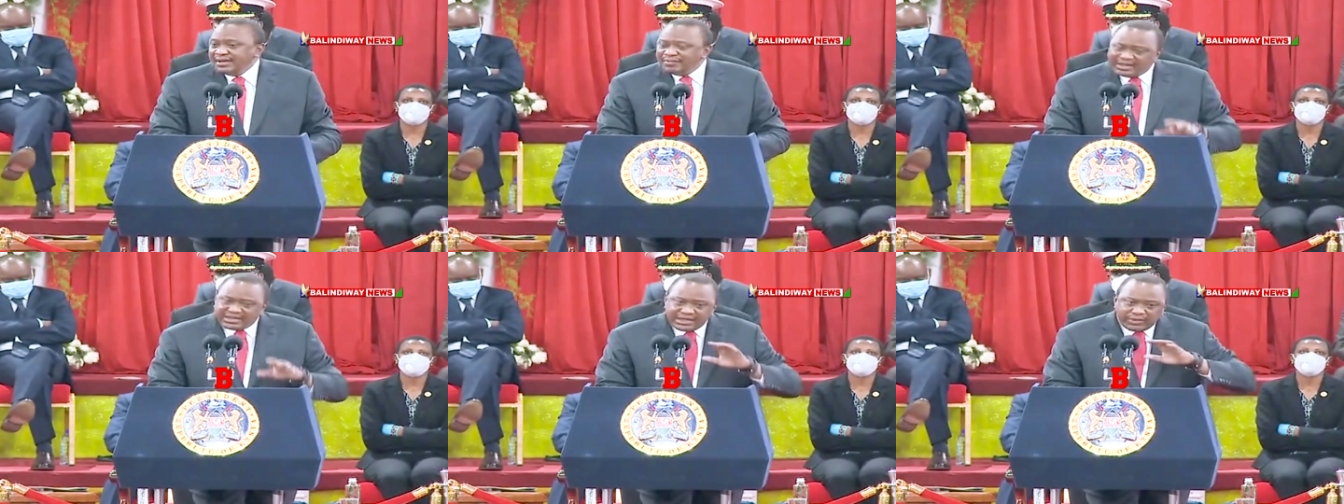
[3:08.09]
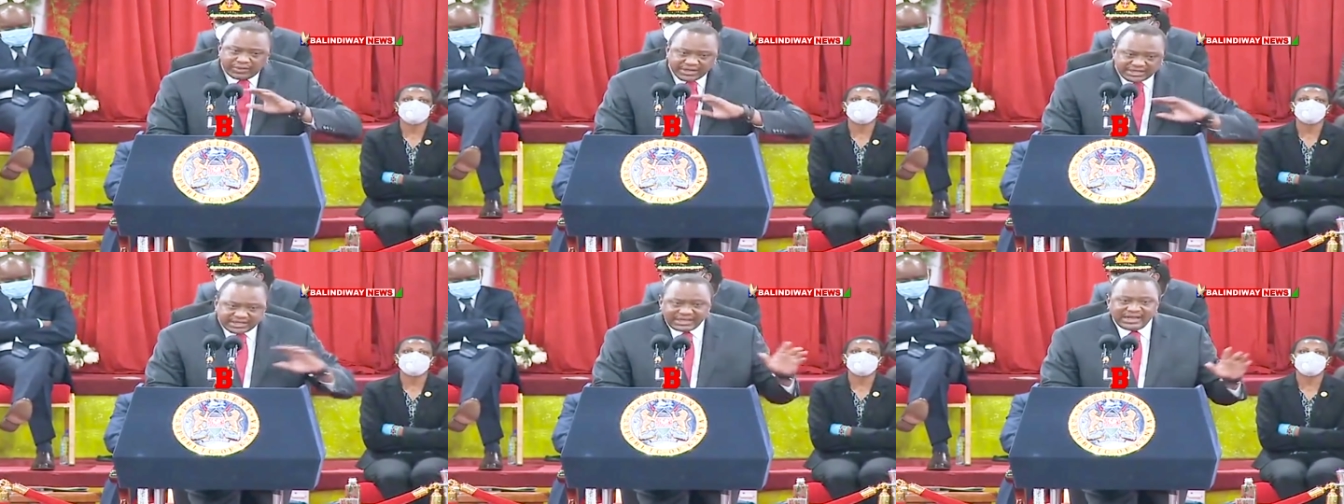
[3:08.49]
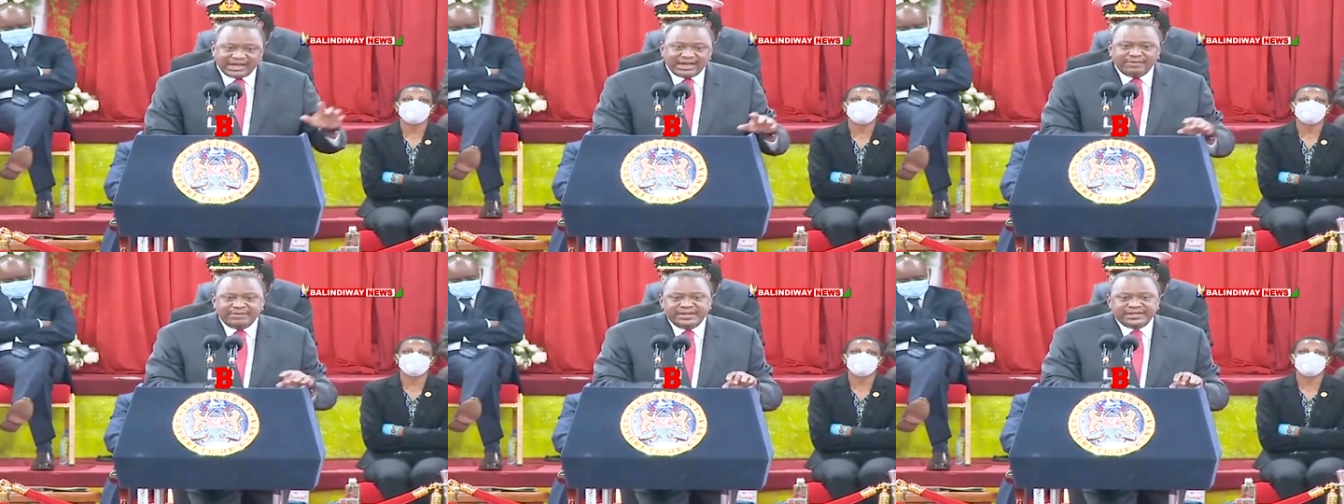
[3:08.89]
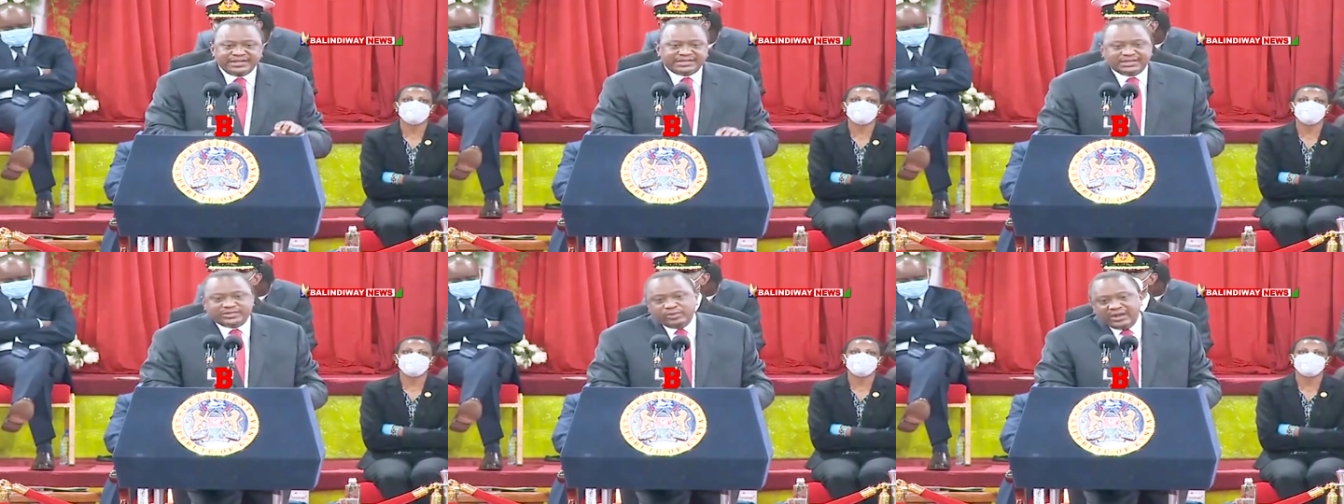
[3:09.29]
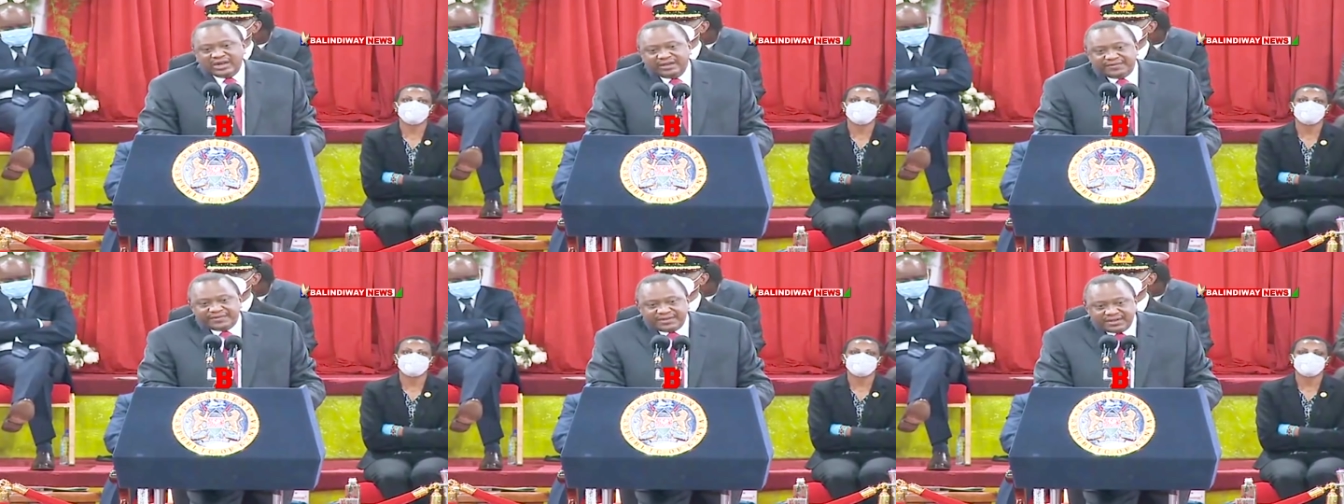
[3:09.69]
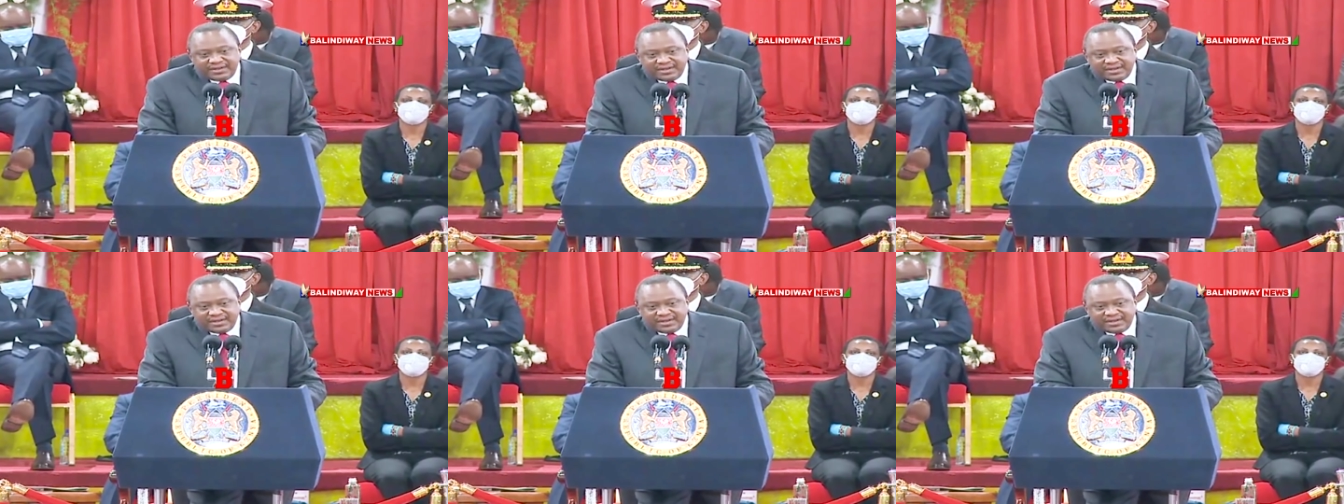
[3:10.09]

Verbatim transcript: But there were still elements that were left.